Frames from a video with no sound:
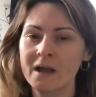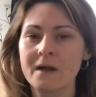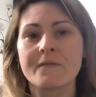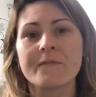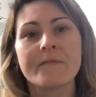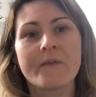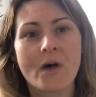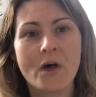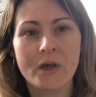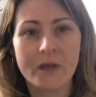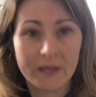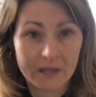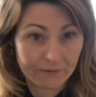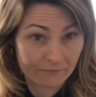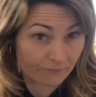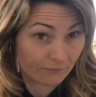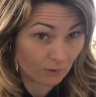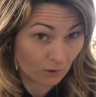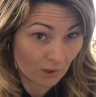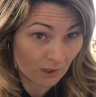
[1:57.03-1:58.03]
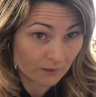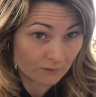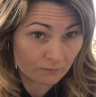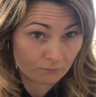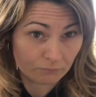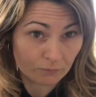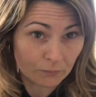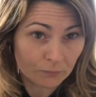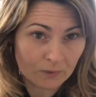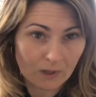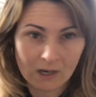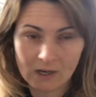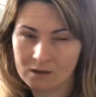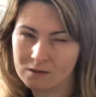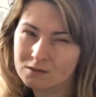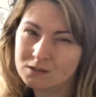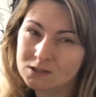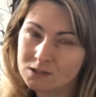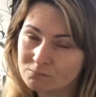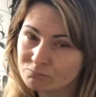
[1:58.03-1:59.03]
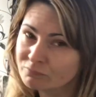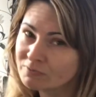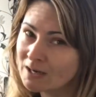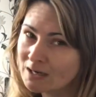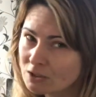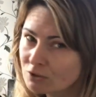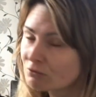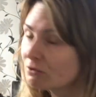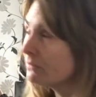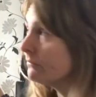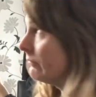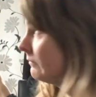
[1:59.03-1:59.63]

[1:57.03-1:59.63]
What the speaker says: have 30 for like the root colour, because I'm naturally